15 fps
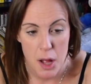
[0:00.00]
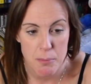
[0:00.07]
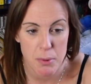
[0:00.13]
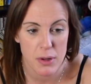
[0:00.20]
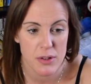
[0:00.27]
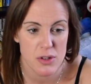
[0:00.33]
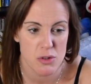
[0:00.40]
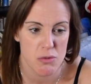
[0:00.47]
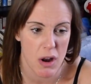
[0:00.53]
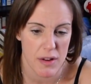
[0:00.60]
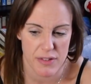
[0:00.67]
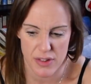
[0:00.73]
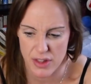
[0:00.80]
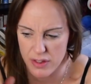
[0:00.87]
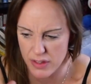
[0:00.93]
buttons
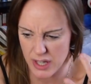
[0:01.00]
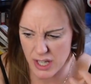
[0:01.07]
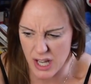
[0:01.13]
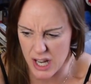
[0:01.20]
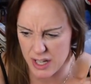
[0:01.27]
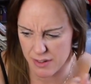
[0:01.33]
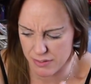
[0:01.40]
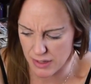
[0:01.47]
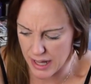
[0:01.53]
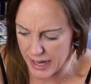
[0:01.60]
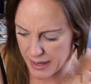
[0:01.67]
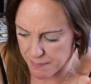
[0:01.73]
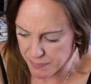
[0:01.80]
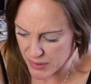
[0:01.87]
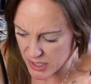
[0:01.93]
rather than the kind of
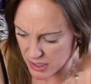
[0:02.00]
like,